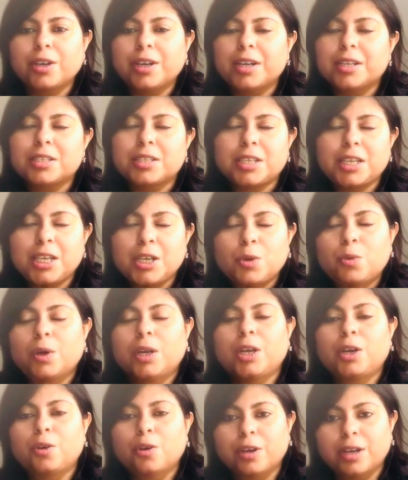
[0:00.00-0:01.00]
It's
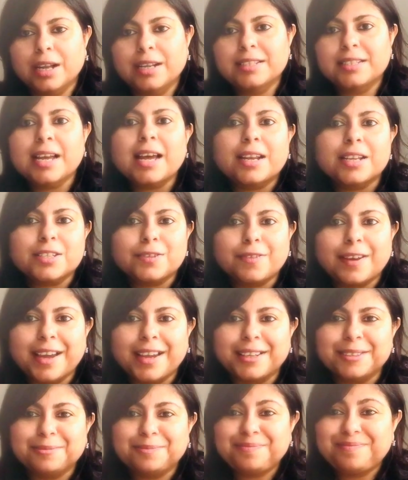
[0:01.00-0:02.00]
equally good and
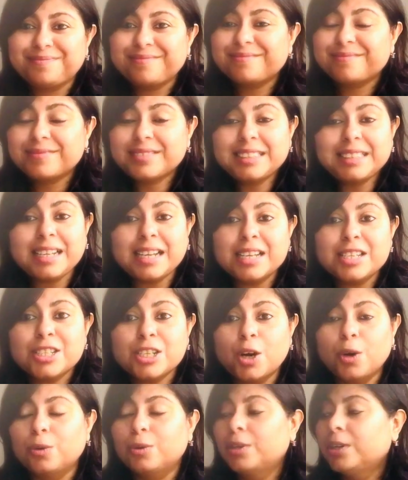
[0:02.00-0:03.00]
satisfying.
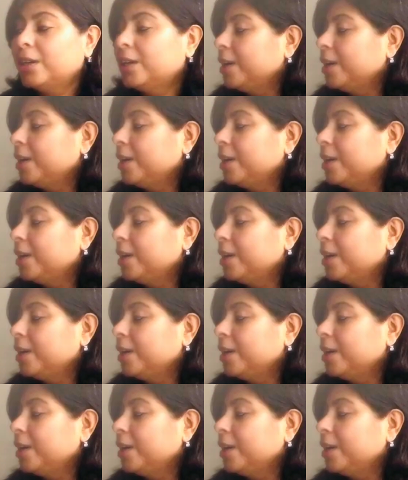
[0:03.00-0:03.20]
So